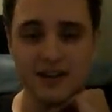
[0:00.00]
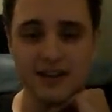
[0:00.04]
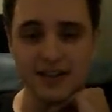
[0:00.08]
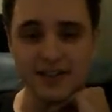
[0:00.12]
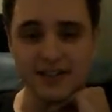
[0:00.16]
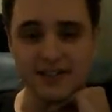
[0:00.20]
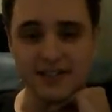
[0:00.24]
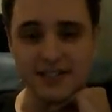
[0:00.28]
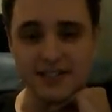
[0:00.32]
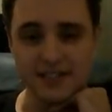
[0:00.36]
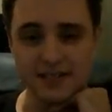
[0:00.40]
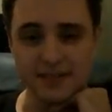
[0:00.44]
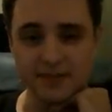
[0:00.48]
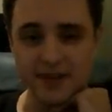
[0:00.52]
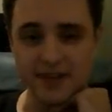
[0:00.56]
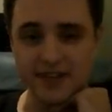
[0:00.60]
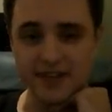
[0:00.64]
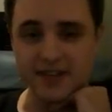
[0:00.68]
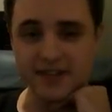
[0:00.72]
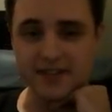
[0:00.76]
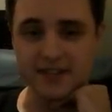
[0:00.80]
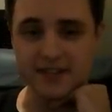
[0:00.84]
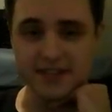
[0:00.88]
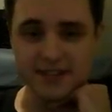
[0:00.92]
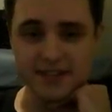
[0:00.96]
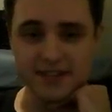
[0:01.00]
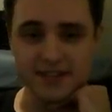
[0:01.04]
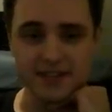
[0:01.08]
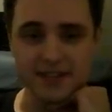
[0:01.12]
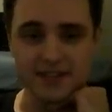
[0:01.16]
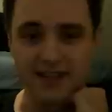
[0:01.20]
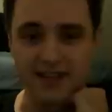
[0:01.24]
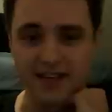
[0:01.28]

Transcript: into space